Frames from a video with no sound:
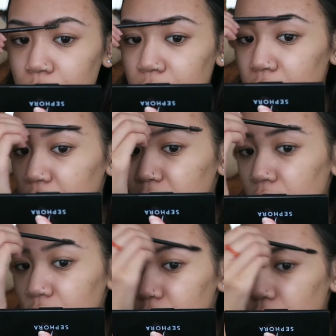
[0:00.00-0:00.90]
but that's
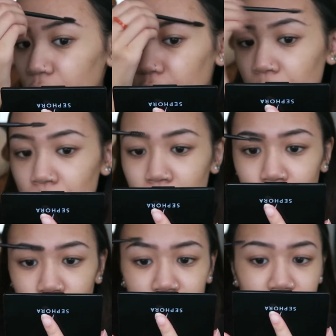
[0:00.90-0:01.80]
also if I want
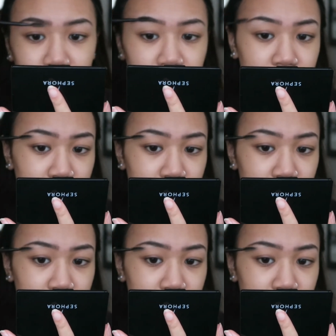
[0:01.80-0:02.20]
more of like a